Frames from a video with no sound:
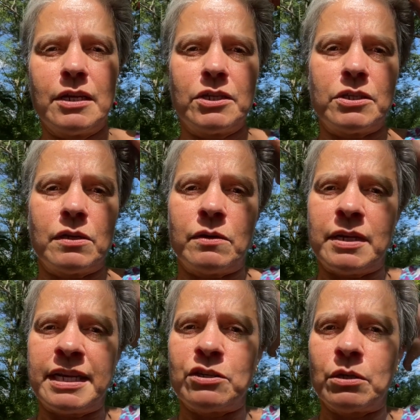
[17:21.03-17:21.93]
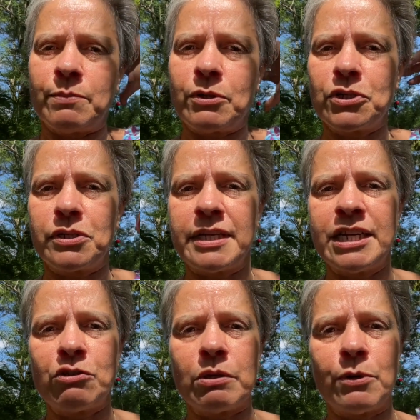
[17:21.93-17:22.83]
So interpersonal,
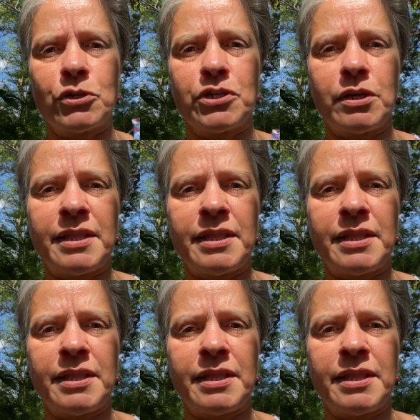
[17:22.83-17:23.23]
intrapersonal,